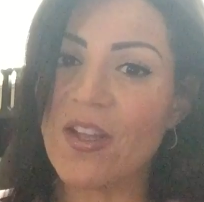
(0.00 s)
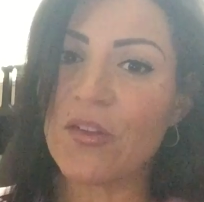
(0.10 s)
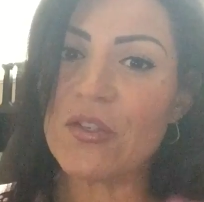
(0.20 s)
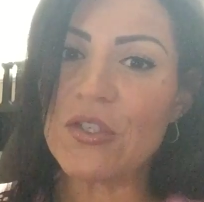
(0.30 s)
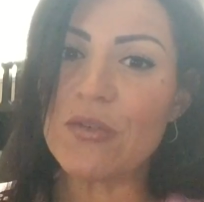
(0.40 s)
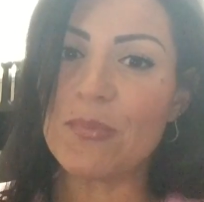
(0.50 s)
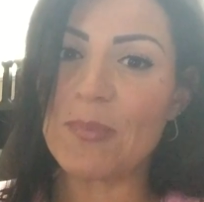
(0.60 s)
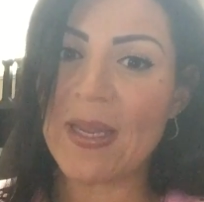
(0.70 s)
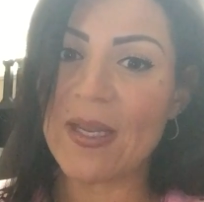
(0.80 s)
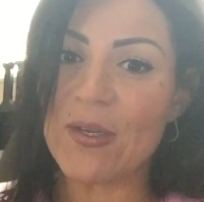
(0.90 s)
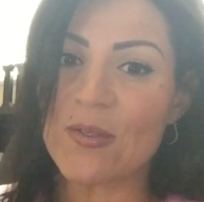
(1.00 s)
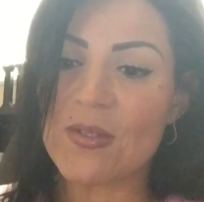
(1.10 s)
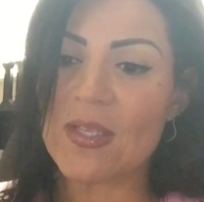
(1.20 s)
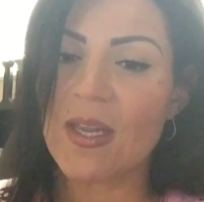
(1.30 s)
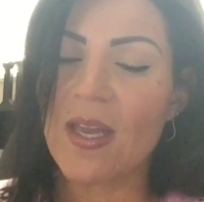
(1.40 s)
another 2
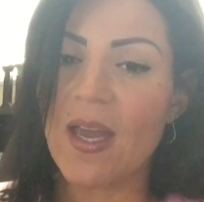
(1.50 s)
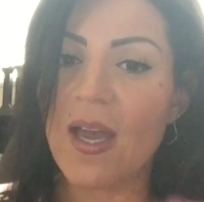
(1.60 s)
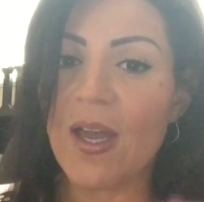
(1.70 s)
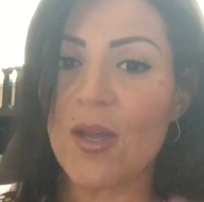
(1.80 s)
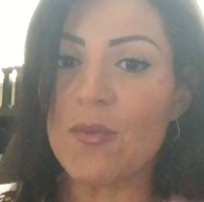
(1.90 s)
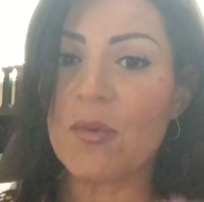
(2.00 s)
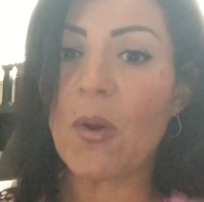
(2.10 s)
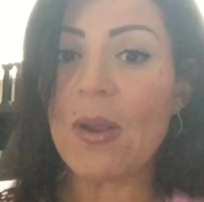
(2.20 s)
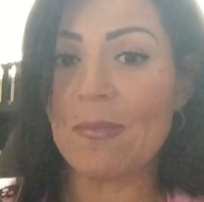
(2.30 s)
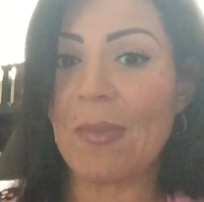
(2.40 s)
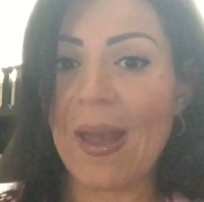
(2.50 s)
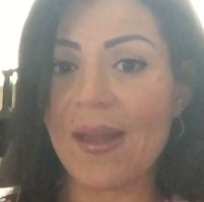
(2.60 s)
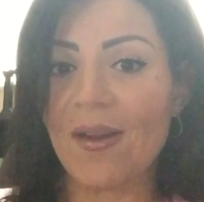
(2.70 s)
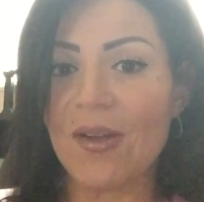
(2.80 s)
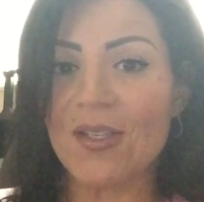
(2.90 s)
pounds, going
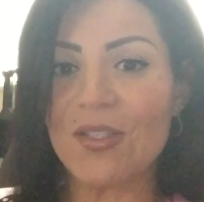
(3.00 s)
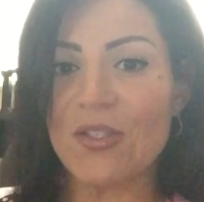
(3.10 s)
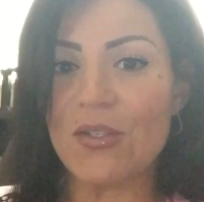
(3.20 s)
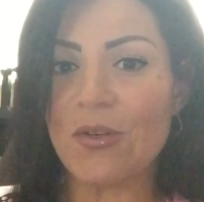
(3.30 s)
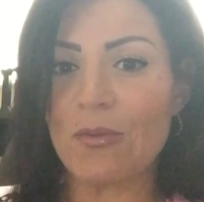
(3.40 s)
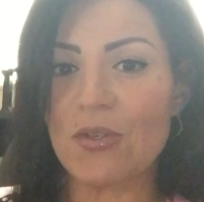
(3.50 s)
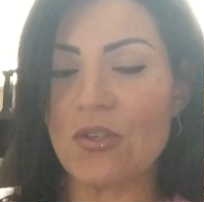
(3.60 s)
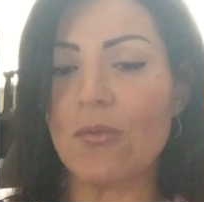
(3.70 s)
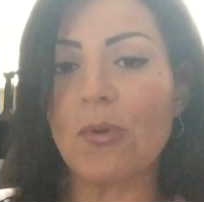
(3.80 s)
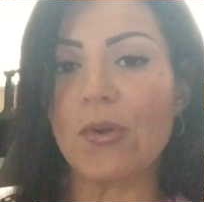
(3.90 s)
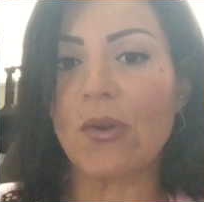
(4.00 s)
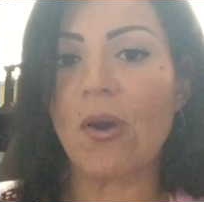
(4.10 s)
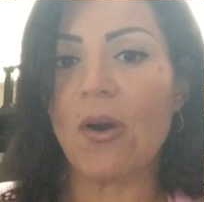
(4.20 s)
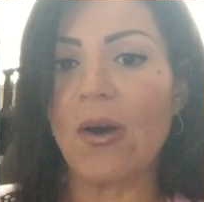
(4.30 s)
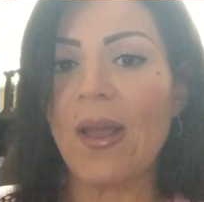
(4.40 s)
back on to original
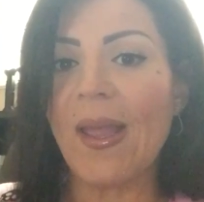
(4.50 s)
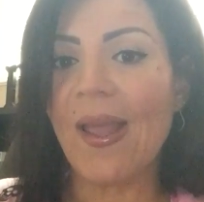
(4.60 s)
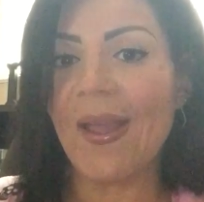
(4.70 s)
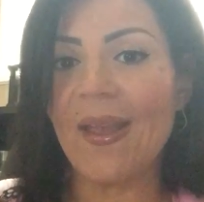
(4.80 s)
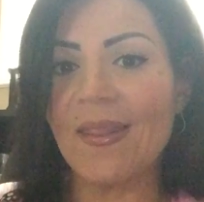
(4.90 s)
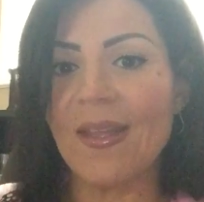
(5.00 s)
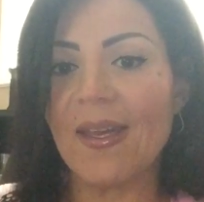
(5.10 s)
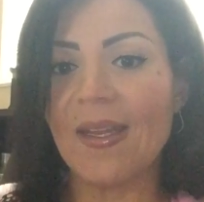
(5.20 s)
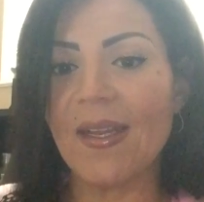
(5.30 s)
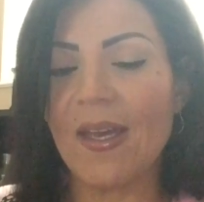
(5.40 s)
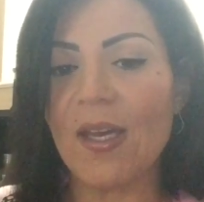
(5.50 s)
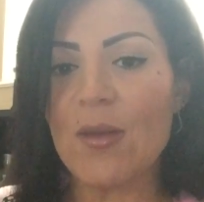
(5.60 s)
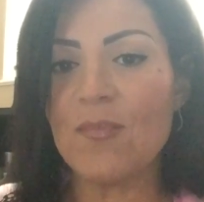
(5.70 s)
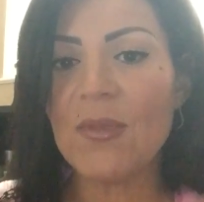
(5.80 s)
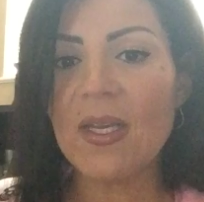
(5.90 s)
protocol, and
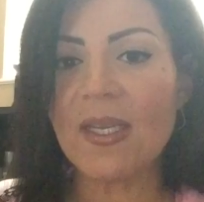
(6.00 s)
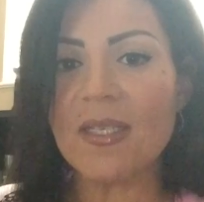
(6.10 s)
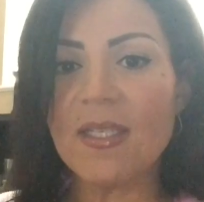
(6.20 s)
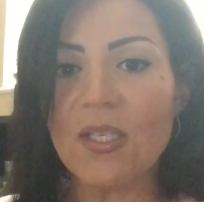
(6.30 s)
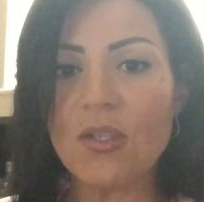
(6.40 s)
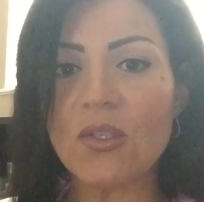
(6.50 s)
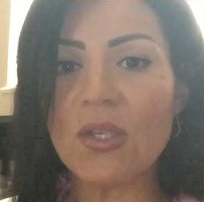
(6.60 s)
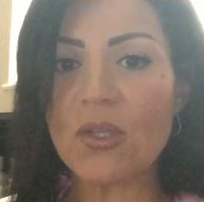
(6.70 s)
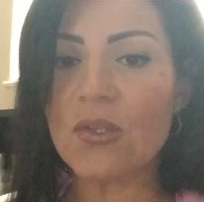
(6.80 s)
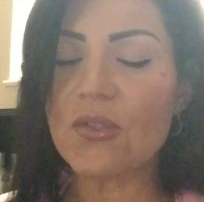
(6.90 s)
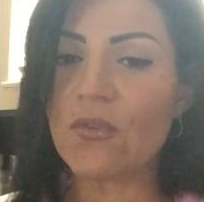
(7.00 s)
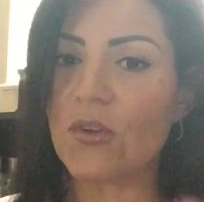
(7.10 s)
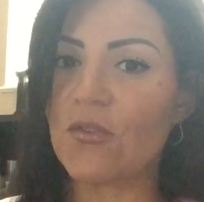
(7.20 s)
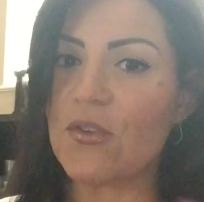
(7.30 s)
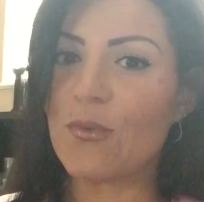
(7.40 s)
then continued to lose
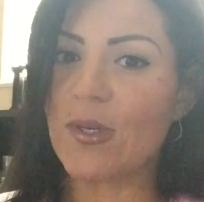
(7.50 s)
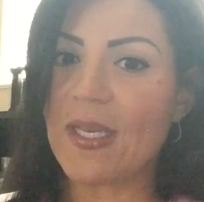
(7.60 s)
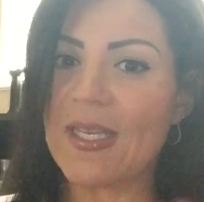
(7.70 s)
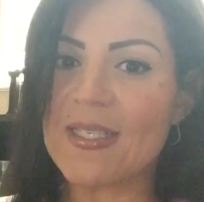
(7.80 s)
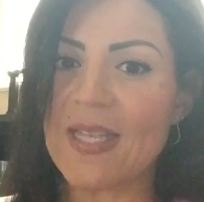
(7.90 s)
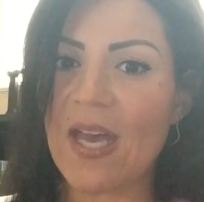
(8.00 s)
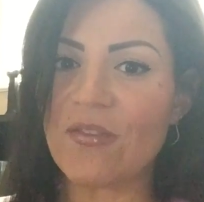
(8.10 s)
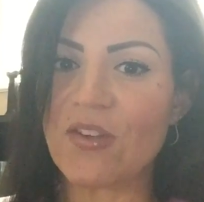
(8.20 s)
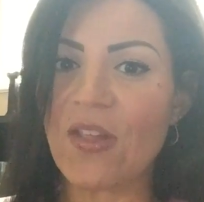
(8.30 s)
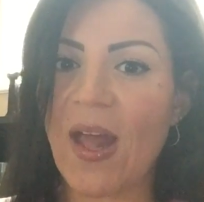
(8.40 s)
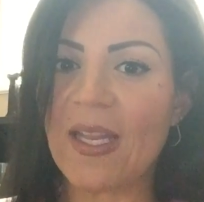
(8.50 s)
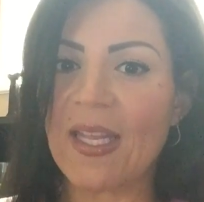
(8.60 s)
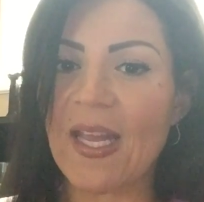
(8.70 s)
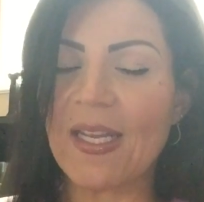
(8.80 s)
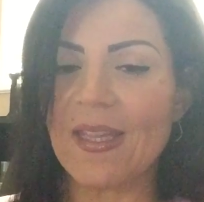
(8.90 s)
for a few more days after that
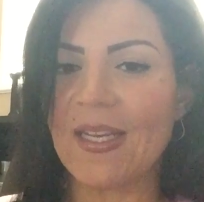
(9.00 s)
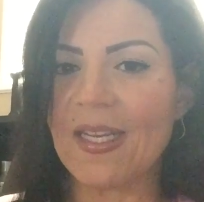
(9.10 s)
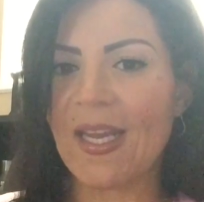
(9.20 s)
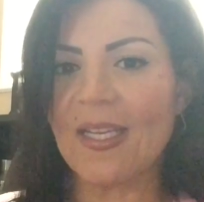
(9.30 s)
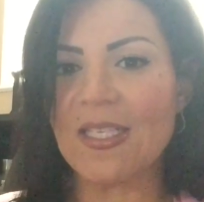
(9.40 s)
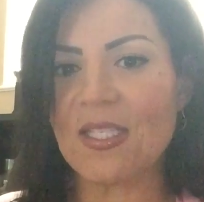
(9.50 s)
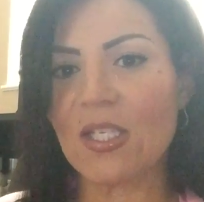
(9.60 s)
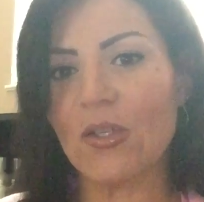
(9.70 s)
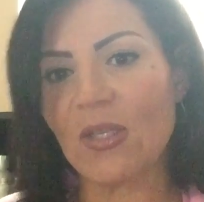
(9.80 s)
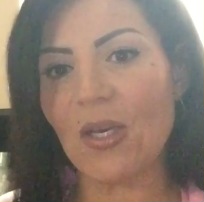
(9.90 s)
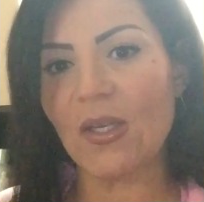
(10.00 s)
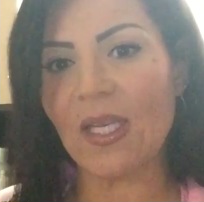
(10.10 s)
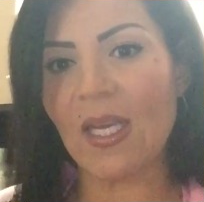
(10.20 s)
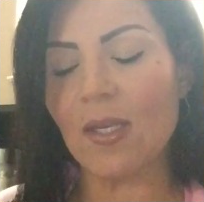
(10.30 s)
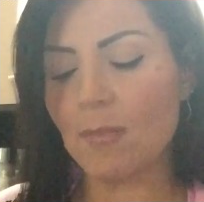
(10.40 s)
again, and then it kind of slowed down
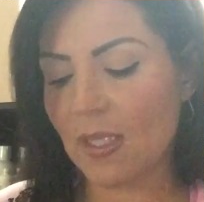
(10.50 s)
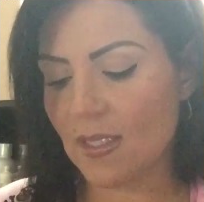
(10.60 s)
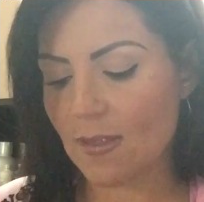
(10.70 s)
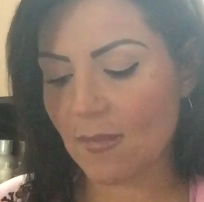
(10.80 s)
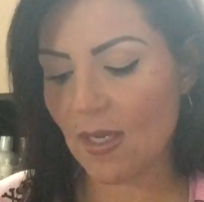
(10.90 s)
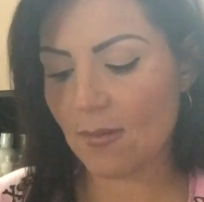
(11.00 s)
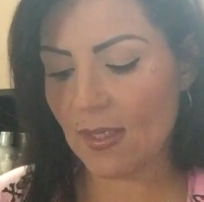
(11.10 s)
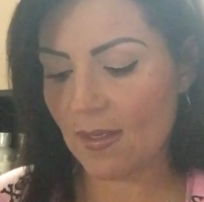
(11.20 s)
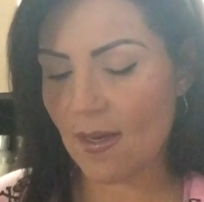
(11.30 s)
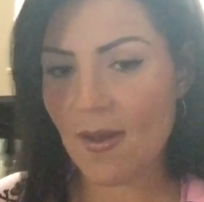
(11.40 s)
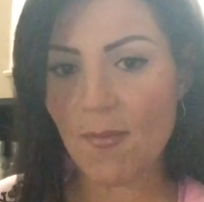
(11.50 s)
again because I'm coming